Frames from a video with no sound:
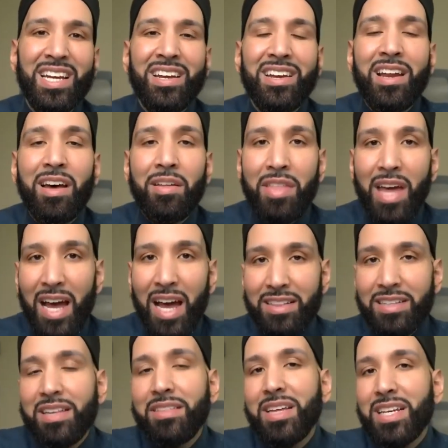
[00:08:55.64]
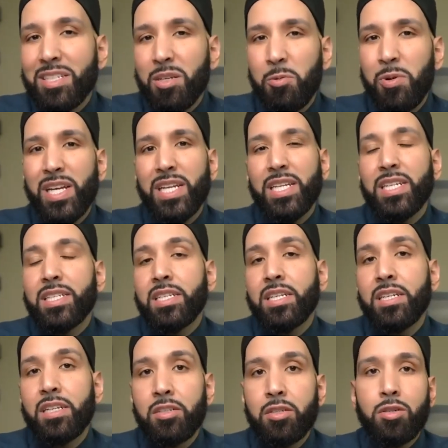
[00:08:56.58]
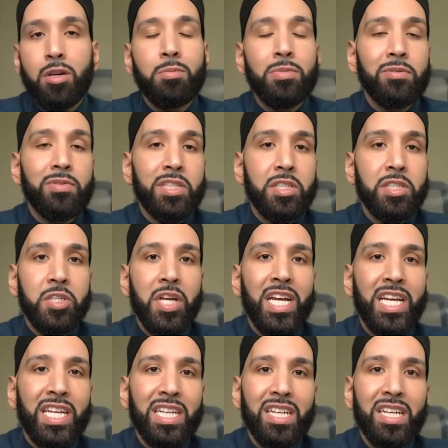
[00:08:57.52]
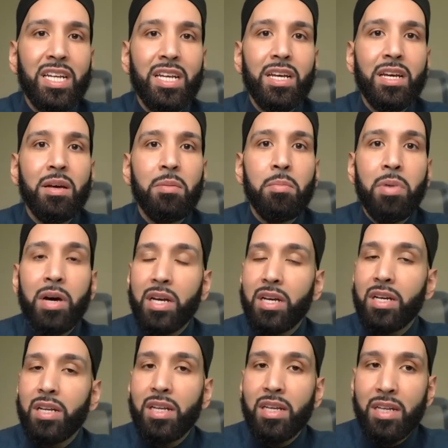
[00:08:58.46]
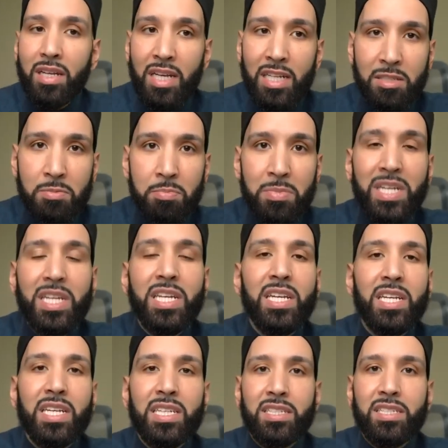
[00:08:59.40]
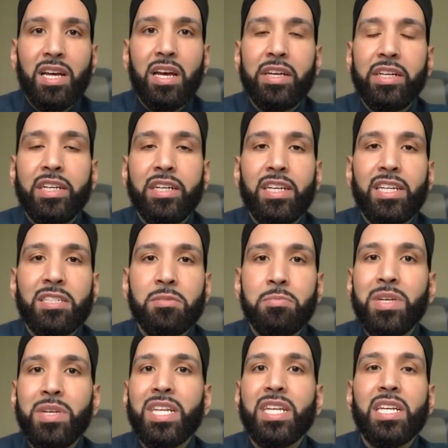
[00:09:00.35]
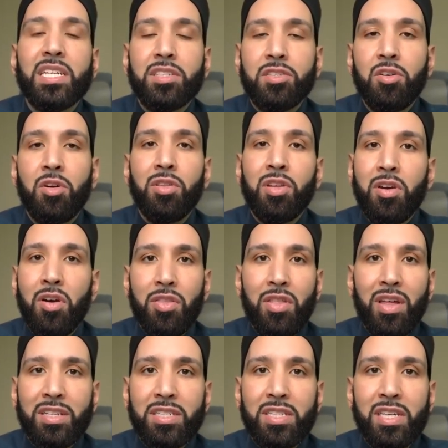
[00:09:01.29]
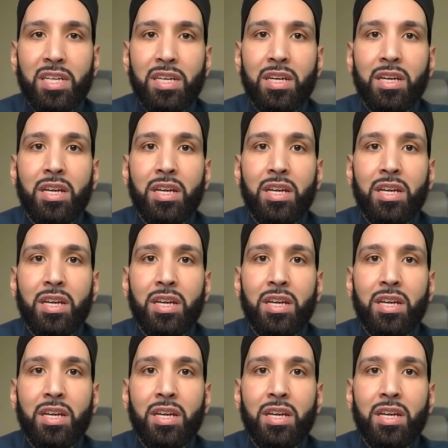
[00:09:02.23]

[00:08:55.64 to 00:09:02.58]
Now the hadith has a weakness in it in terms of its chain, but its meaning is sahih, its meaning is certainly authentic.